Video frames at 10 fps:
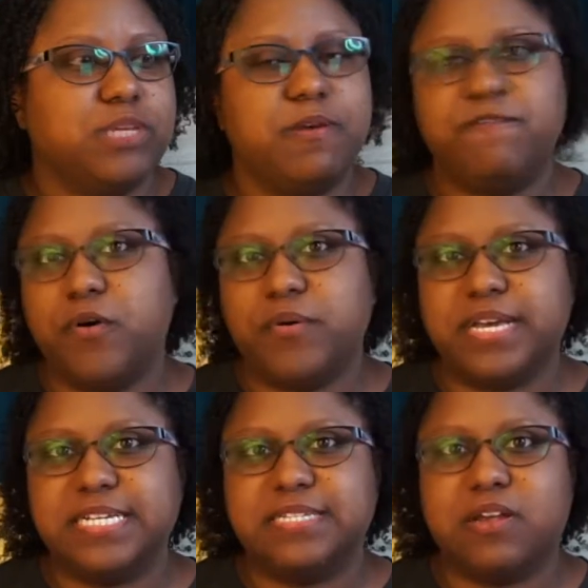going to be
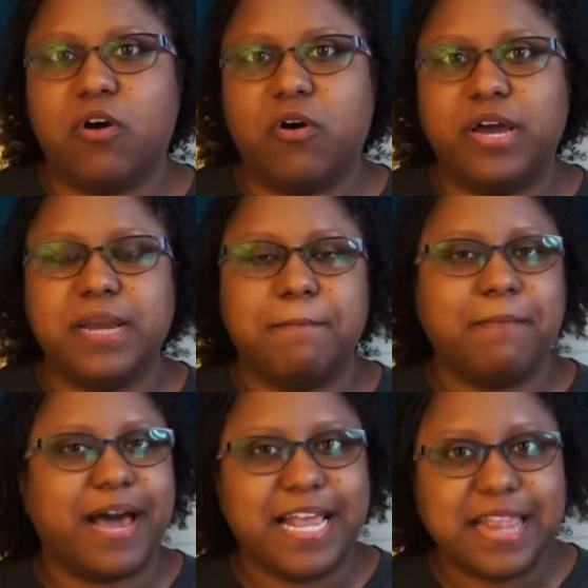focused on
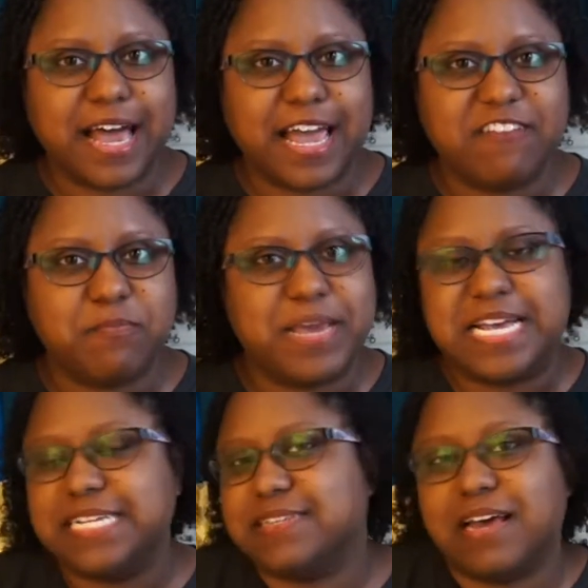my life,
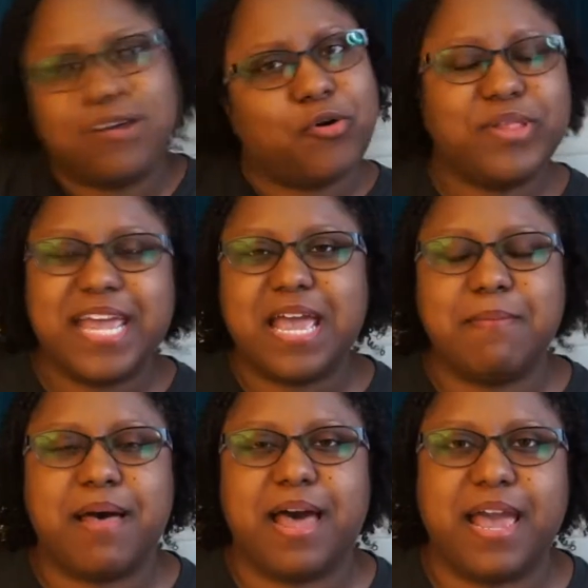because not only
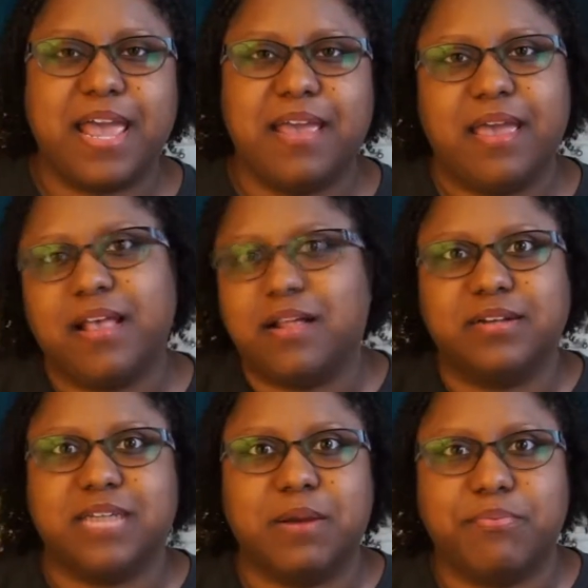am I a
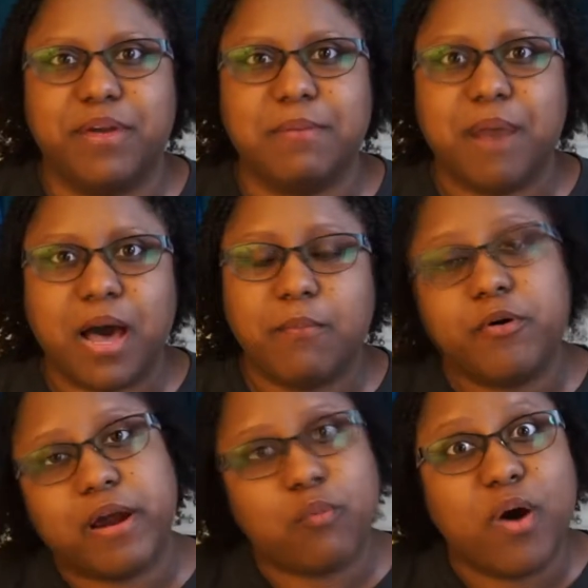cloth diapering
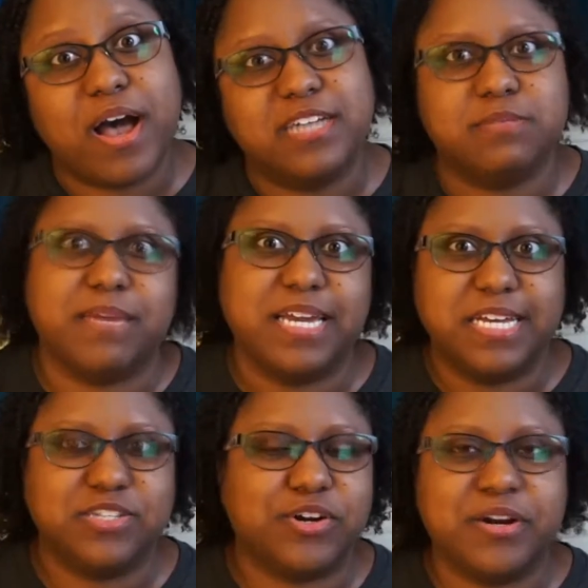mom, or I was, my
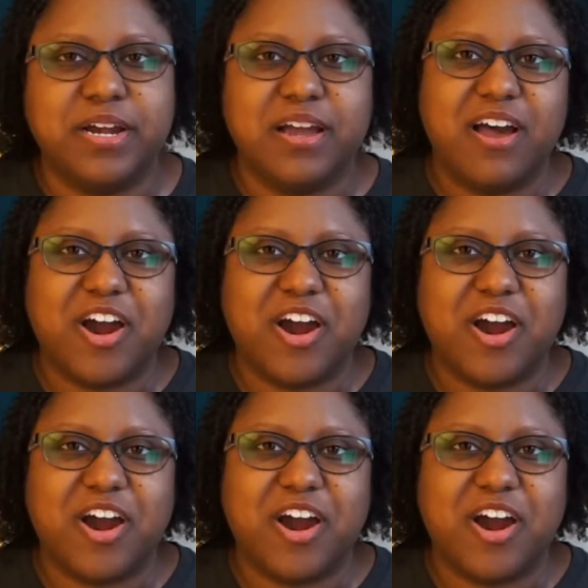kids are